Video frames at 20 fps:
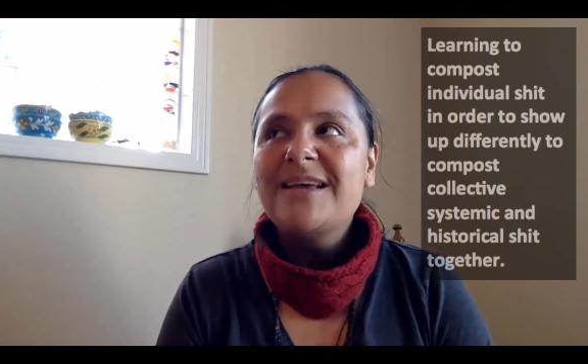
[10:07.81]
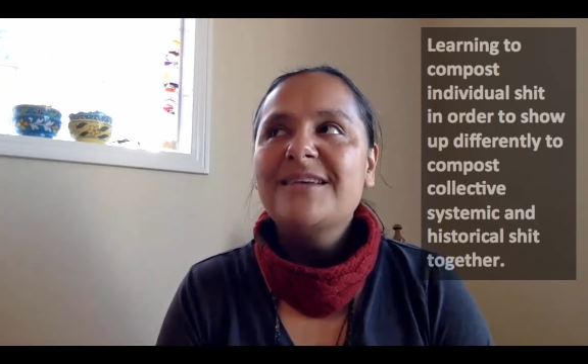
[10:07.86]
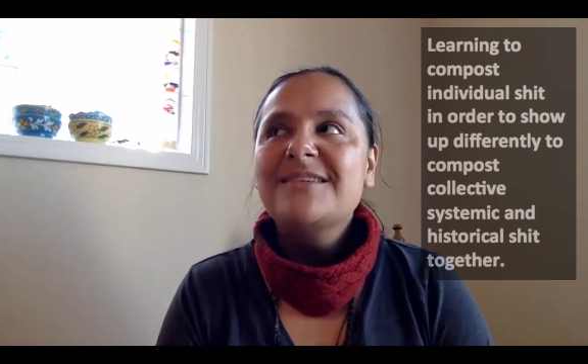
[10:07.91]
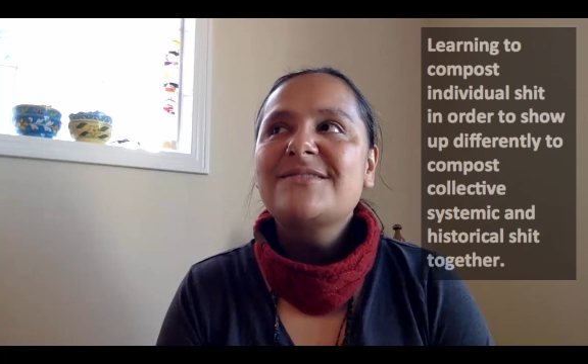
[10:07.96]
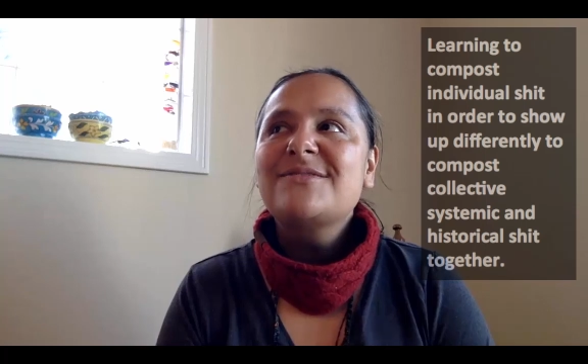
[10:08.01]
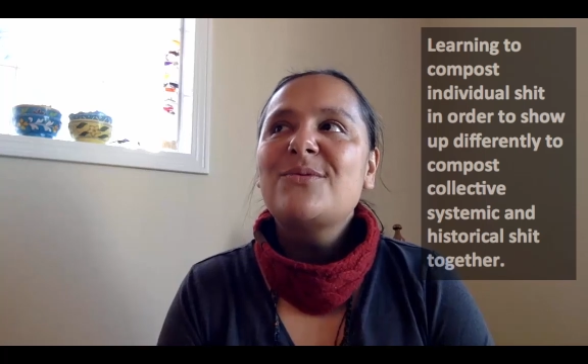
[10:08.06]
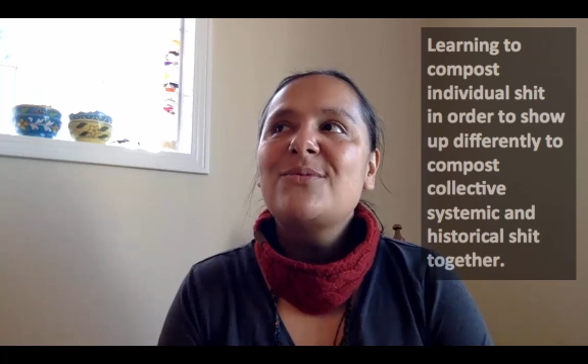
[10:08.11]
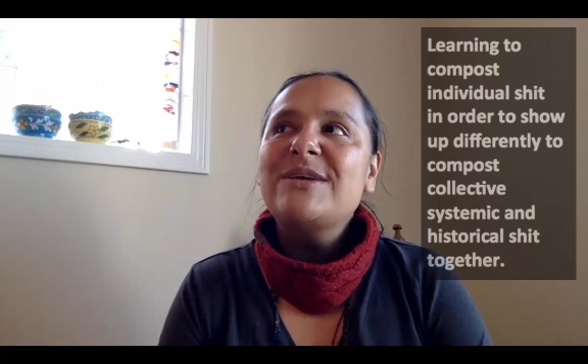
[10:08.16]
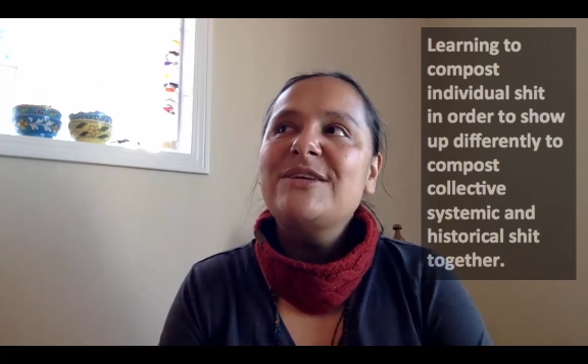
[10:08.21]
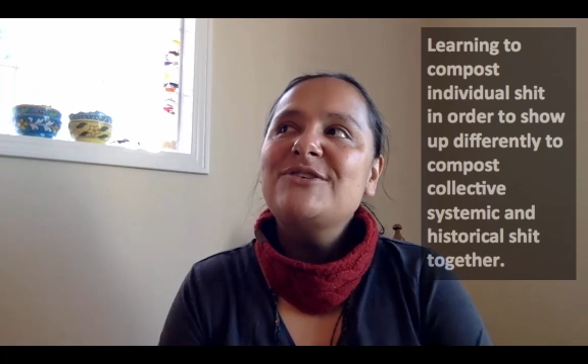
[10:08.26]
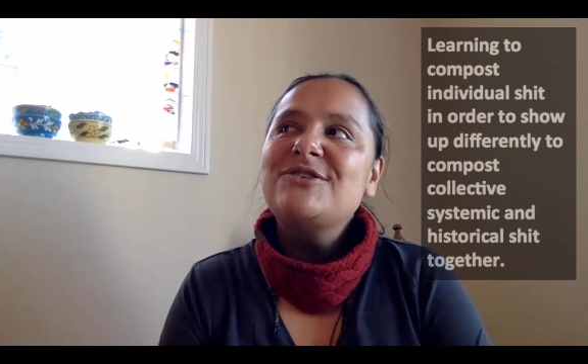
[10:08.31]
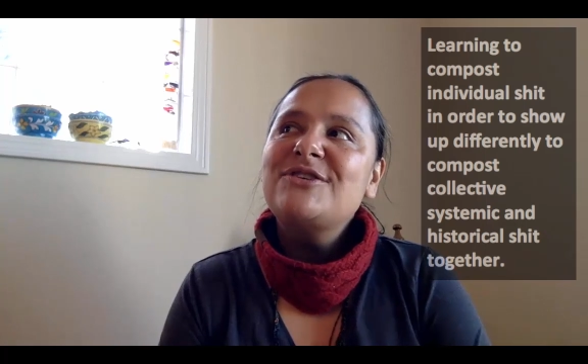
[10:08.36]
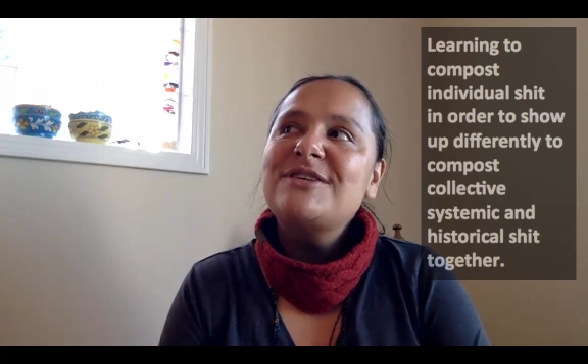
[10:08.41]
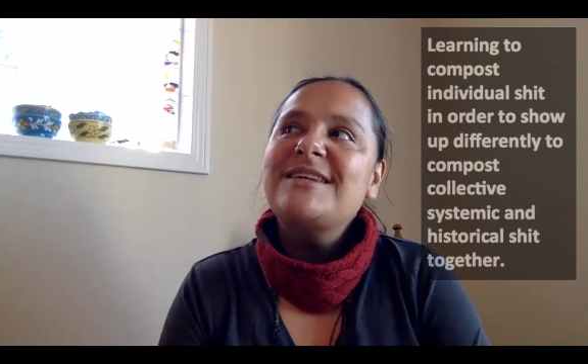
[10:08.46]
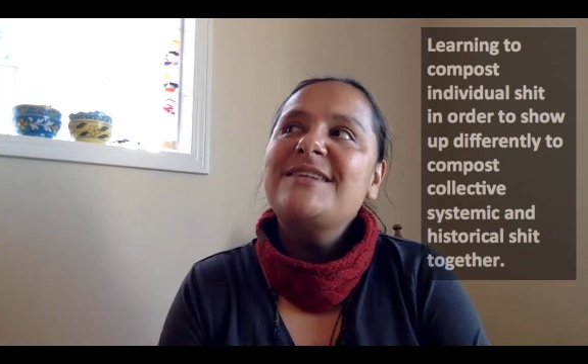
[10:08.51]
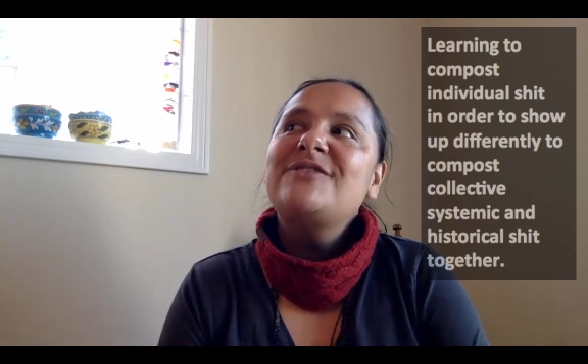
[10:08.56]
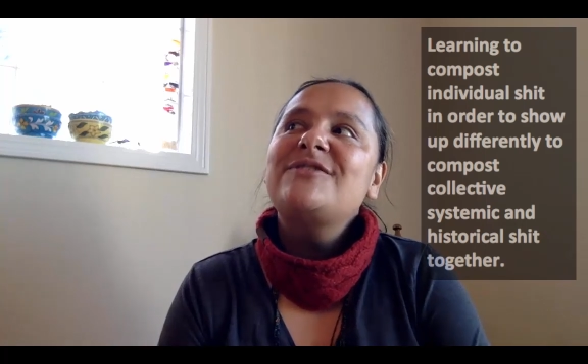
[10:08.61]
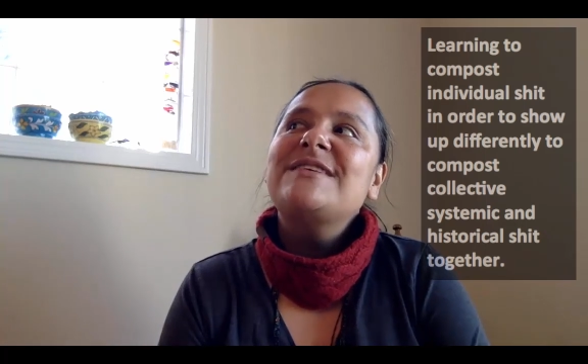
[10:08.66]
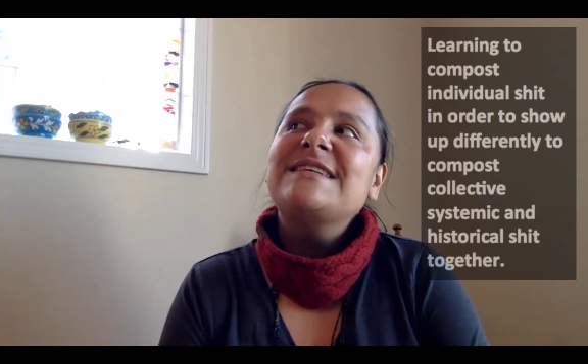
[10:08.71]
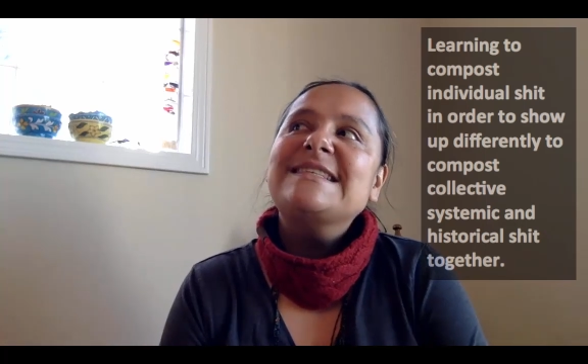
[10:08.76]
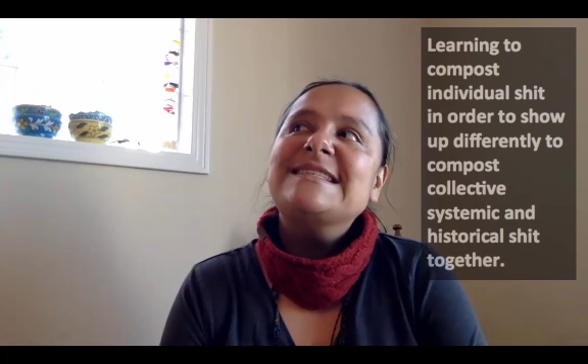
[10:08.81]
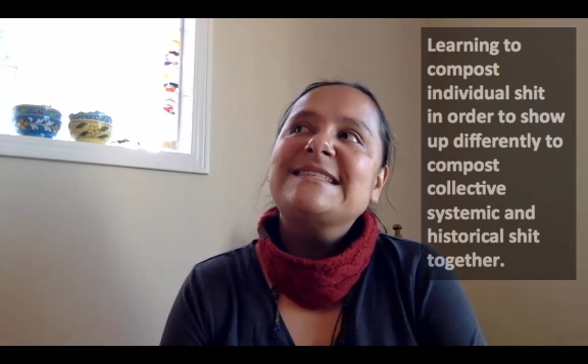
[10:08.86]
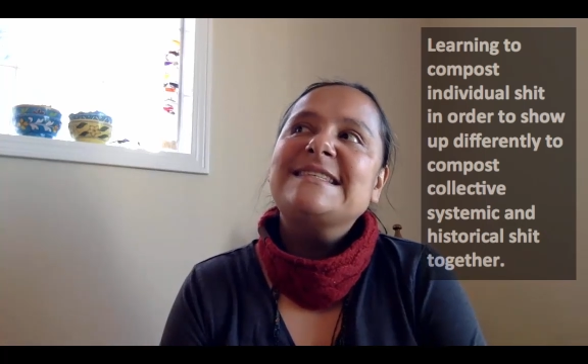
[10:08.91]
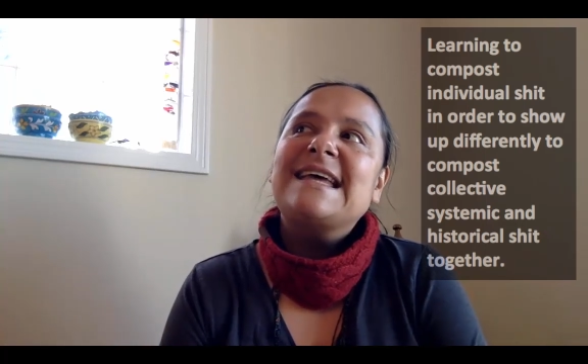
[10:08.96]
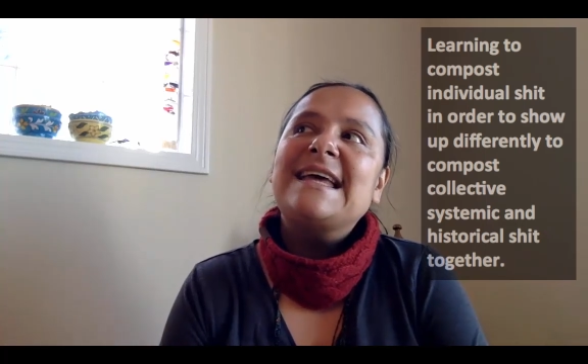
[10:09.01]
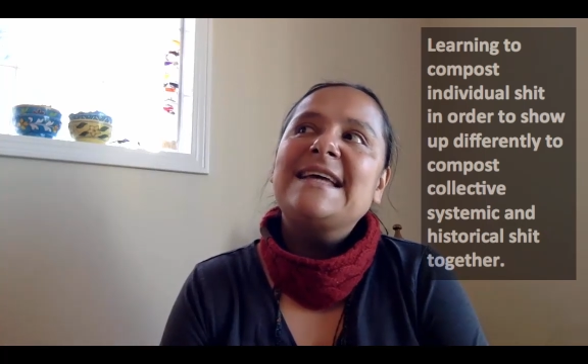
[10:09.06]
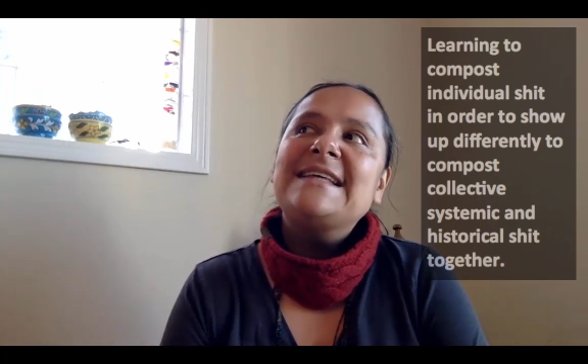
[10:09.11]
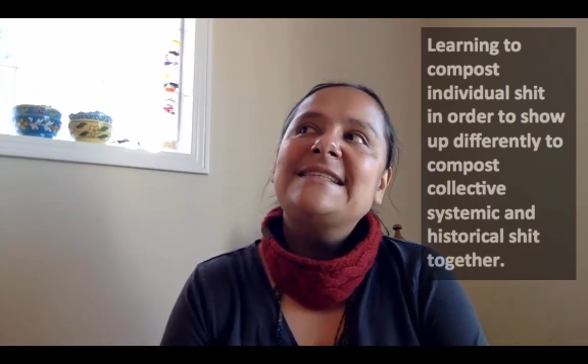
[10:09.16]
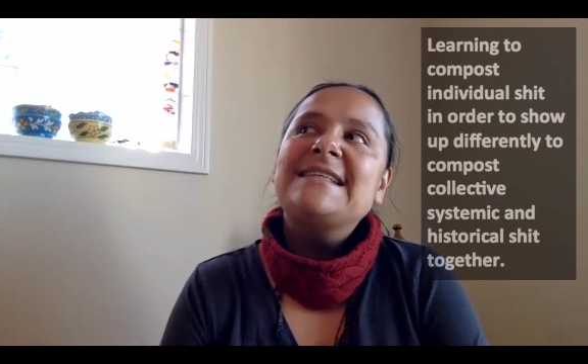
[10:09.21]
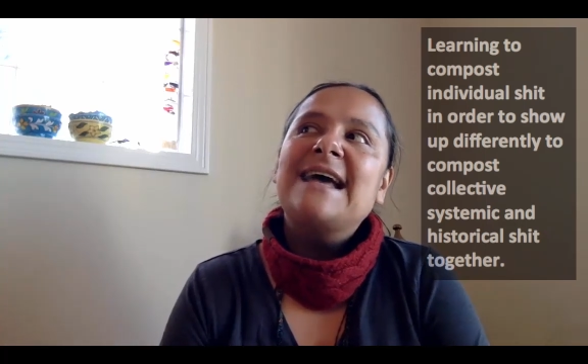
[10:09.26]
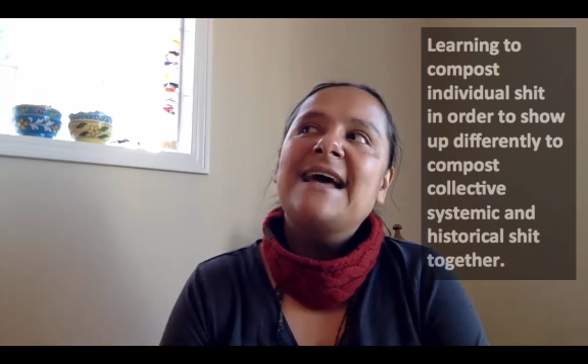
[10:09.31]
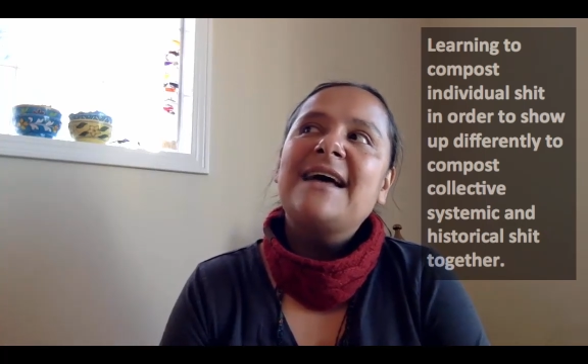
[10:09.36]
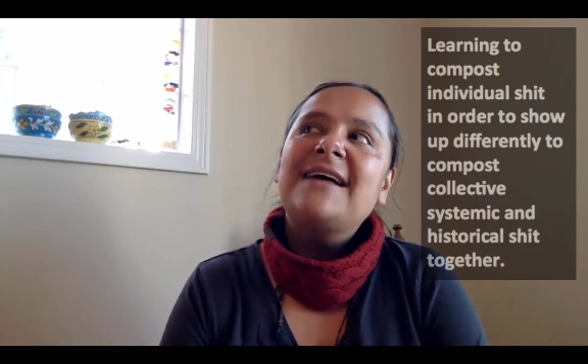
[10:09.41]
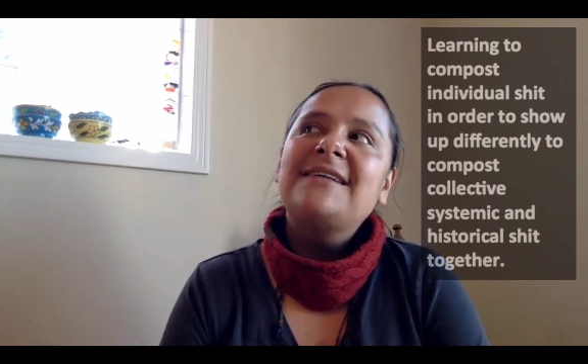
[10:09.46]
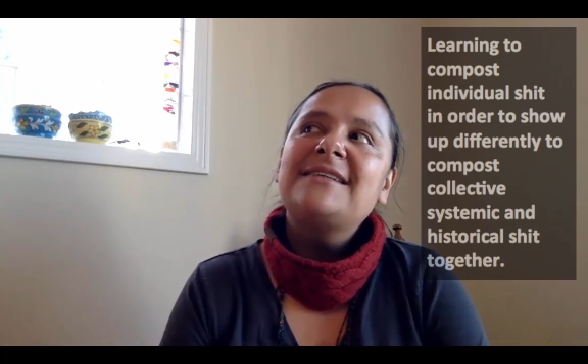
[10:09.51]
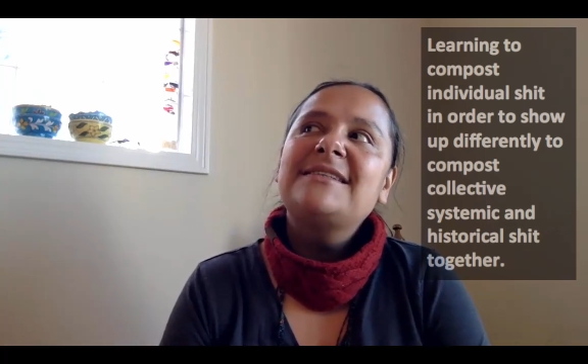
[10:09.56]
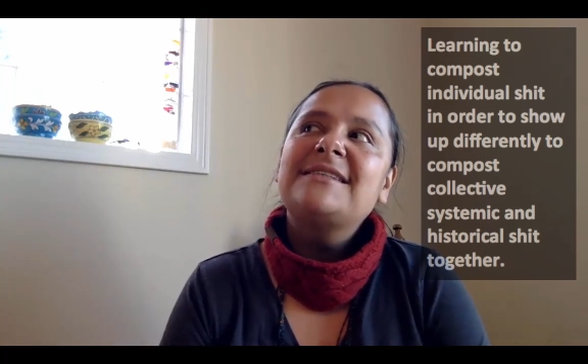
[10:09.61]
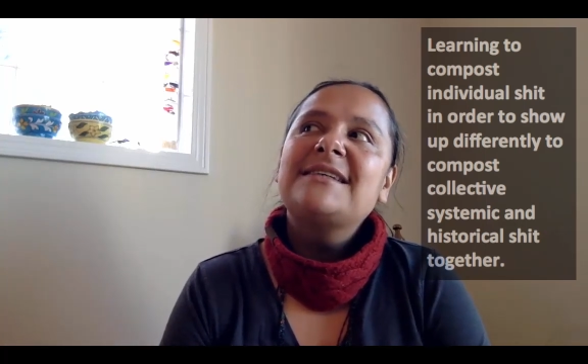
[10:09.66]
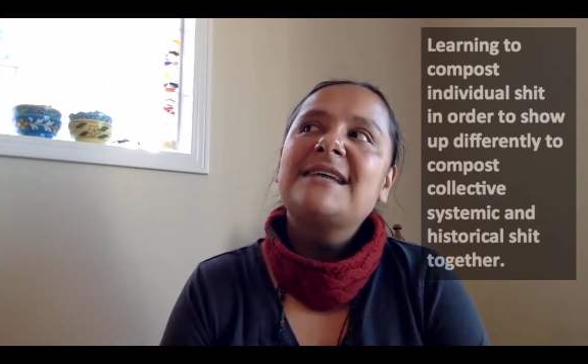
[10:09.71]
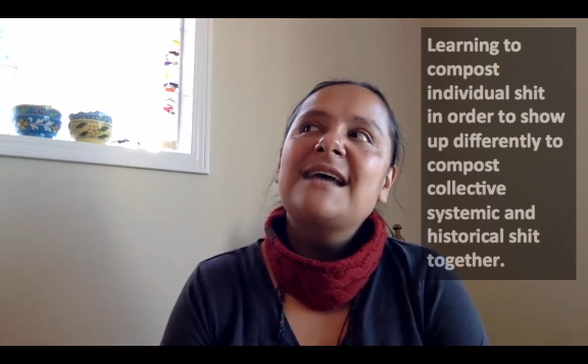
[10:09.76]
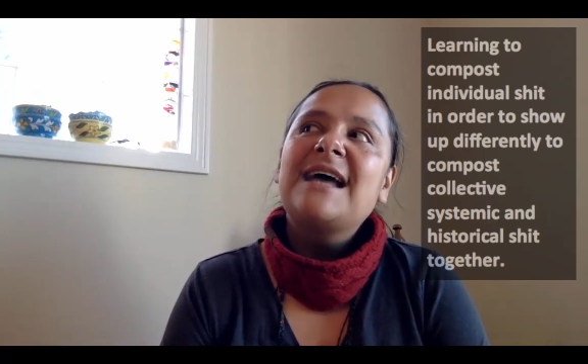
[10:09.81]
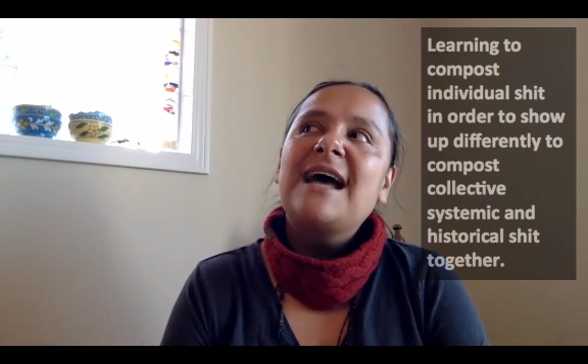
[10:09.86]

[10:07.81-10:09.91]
So we generally say that